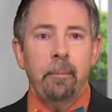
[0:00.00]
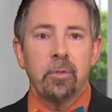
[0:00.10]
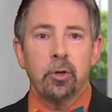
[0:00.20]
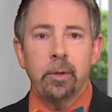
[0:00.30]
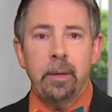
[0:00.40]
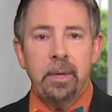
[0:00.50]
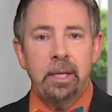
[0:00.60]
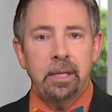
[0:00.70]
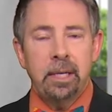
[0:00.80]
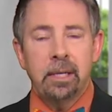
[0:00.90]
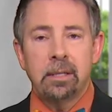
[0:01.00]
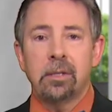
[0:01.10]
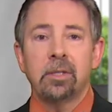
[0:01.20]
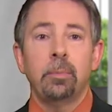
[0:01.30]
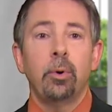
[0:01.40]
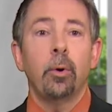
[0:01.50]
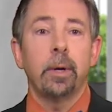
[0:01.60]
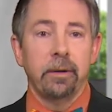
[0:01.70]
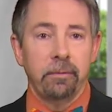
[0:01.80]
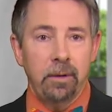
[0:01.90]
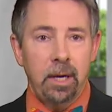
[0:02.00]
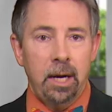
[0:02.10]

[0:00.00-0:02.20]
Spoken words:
Treatment is supportive.